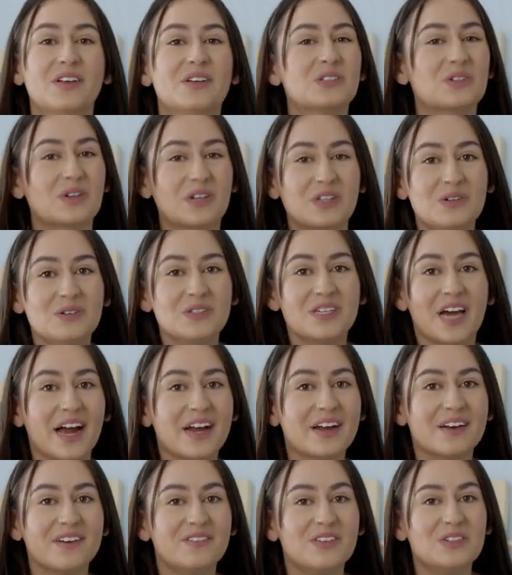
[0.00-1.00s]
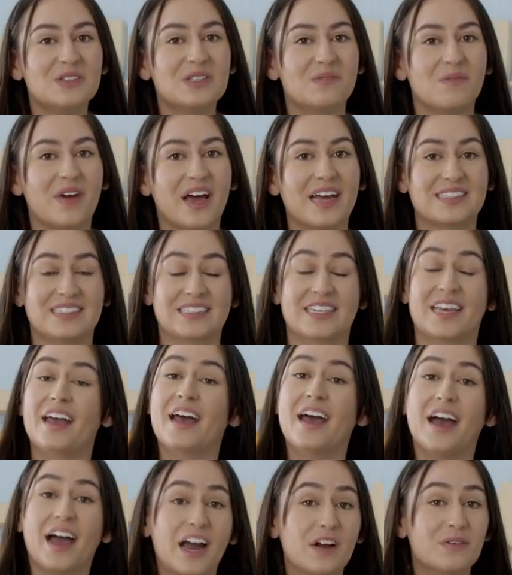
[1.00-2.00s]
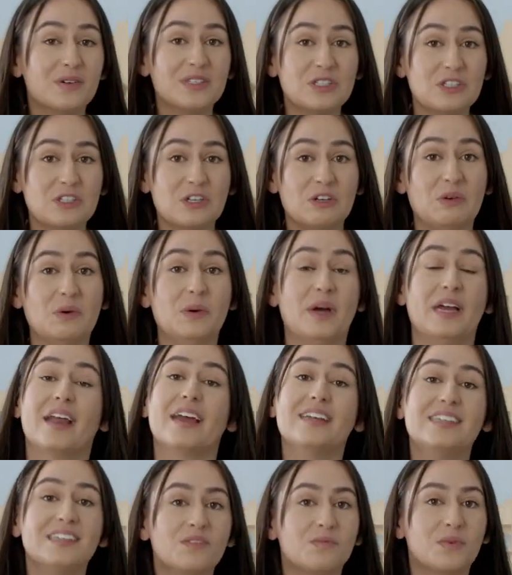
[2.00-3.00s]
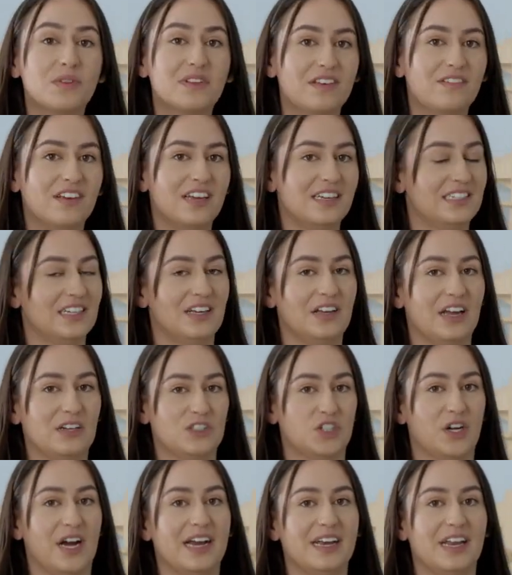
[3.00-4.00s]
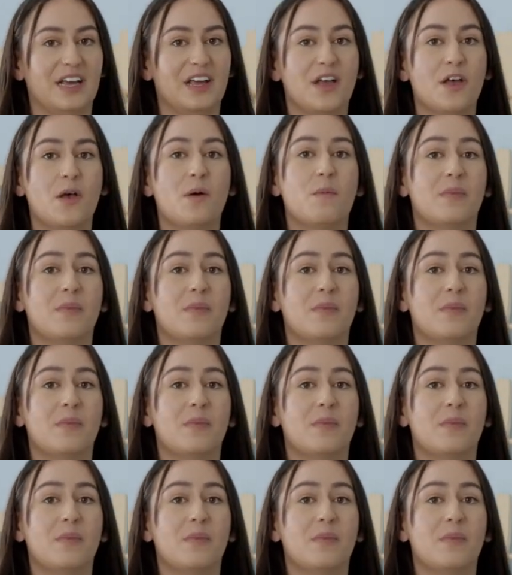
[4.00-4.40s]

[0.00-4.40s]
So are you tired of using mats? I was too, and I didn't believe it until I tried it.